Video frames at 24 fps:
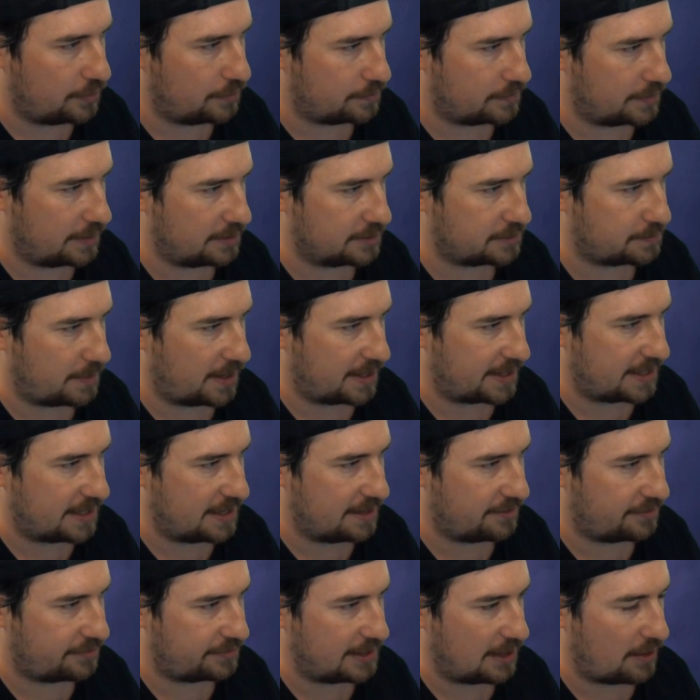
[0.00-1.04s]
There's my
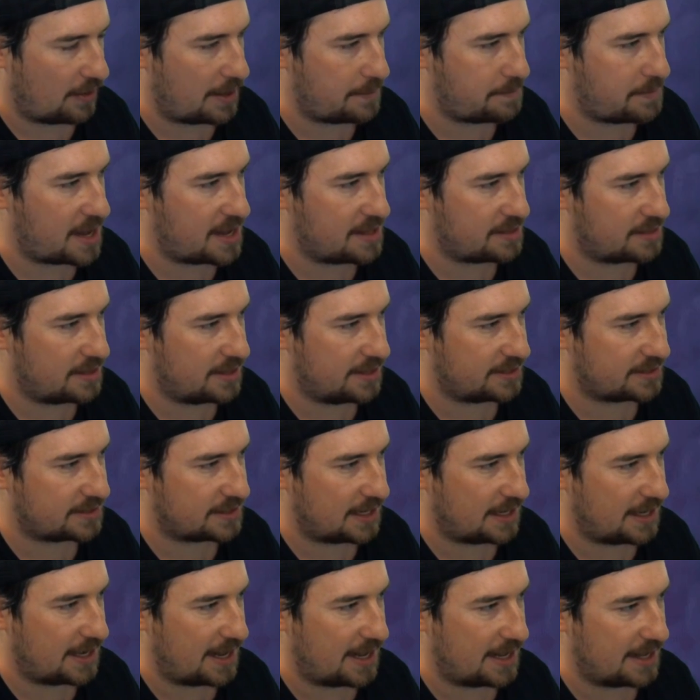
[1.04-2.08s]
GIF. Now I made this
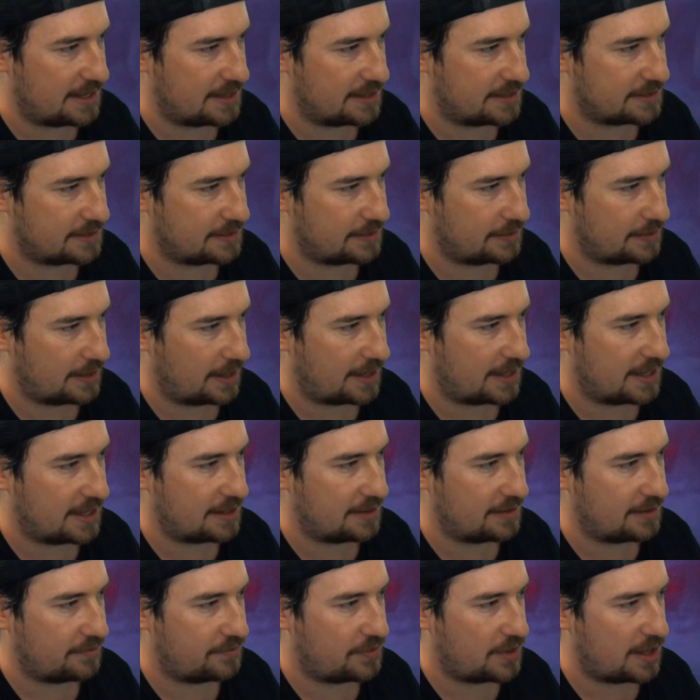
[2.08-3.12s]
in a,
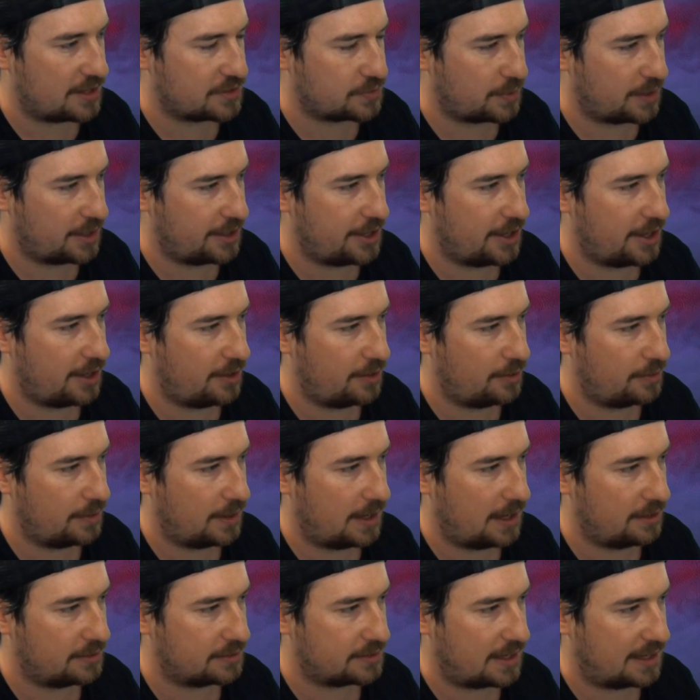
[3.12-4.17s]
again, if you guys want to know,
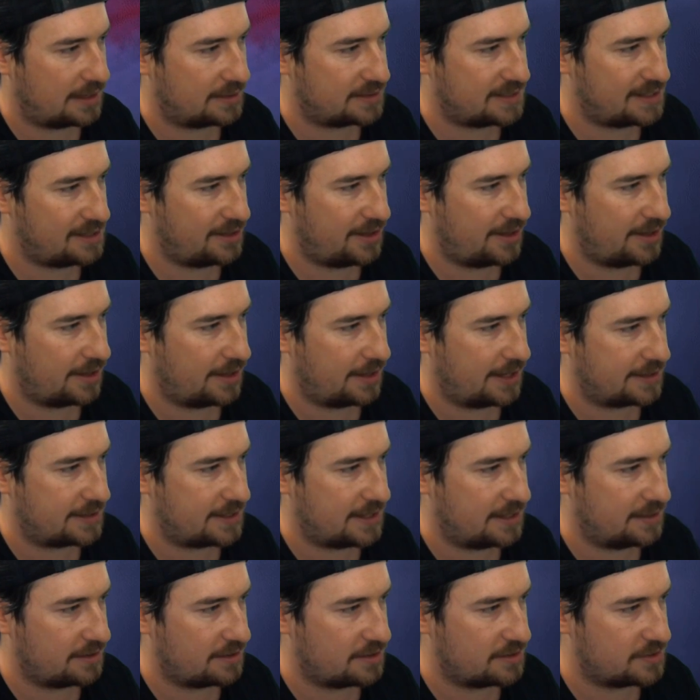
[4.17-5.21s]
I'll tell you at
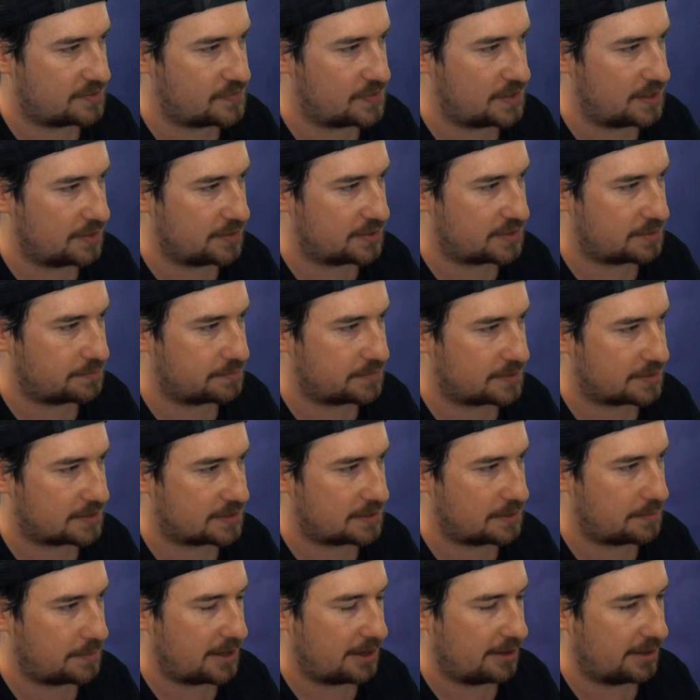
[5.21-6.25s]
the end of this video
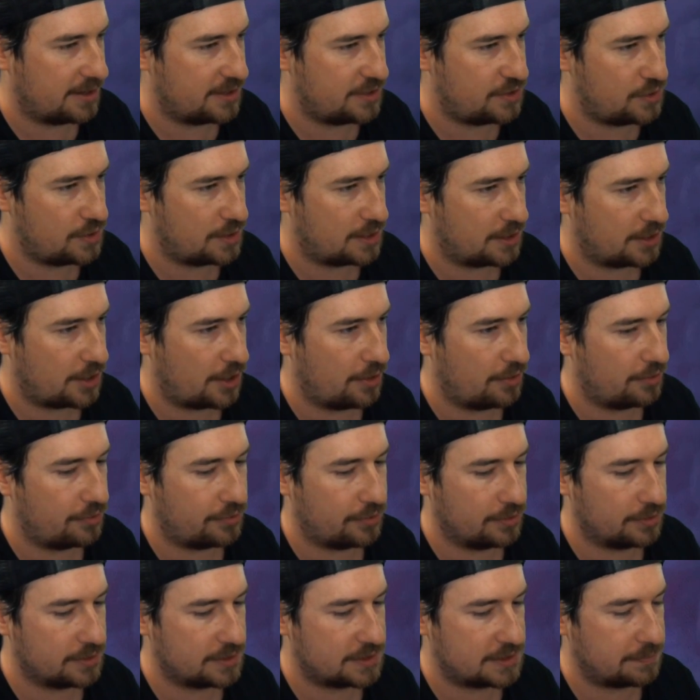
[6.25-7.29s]
some areas you can go
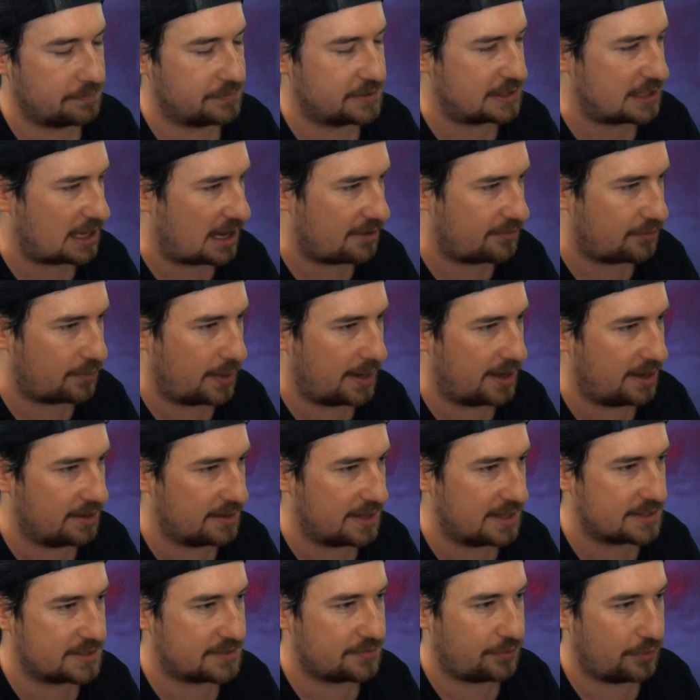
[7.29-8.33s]
for some software
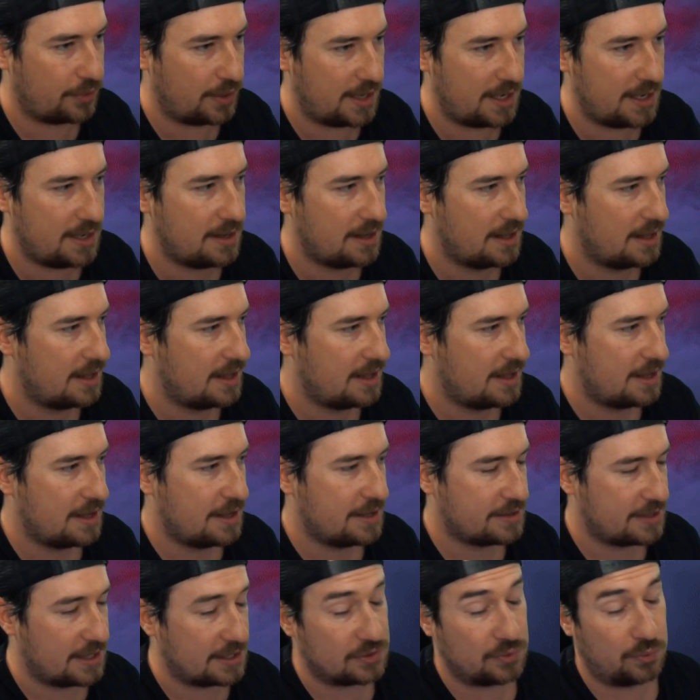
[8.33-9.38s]
that's free.
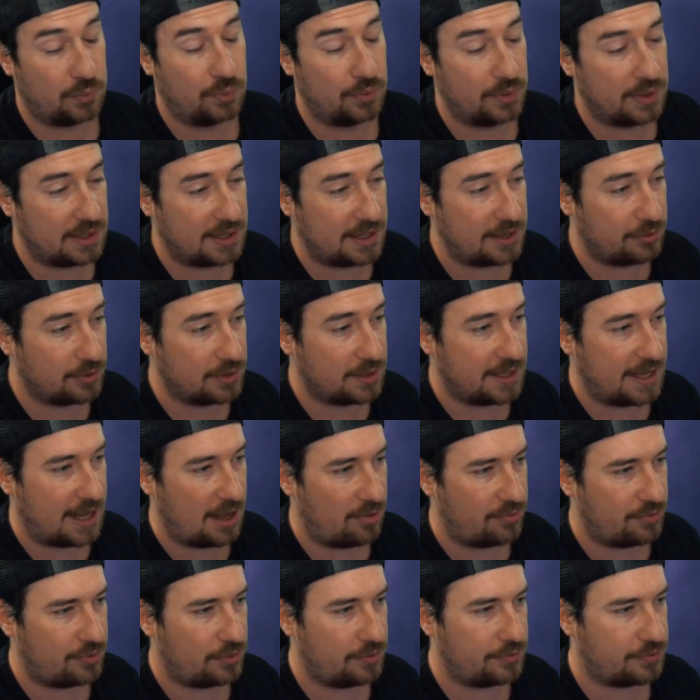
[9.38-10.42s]
That's really, really
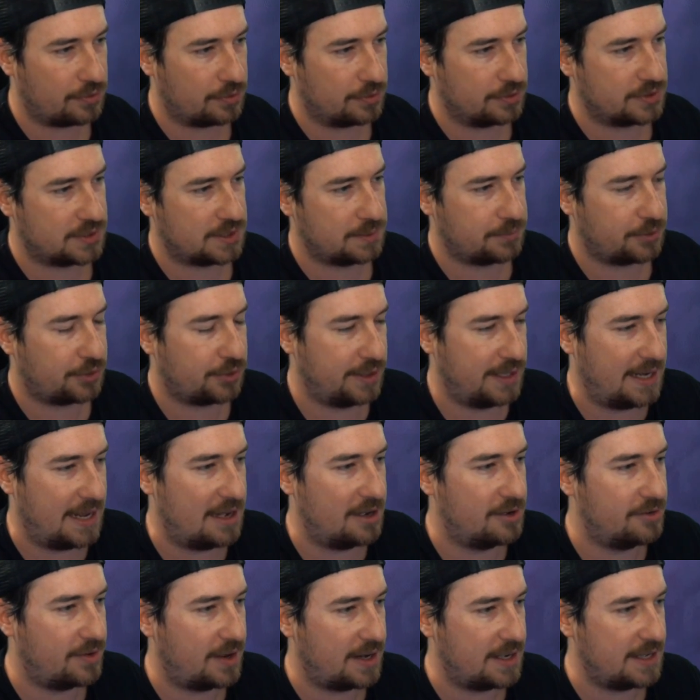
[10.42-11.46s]
helpful for some
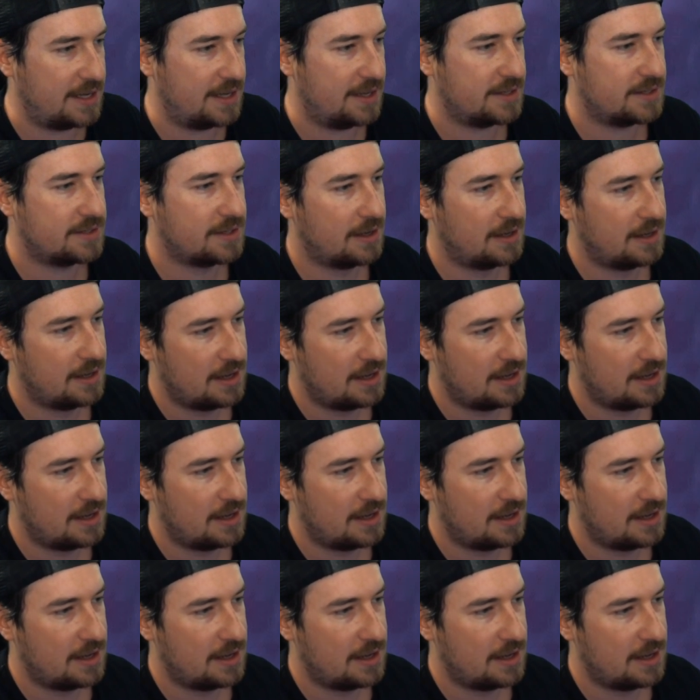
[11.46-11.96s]
creative ideas.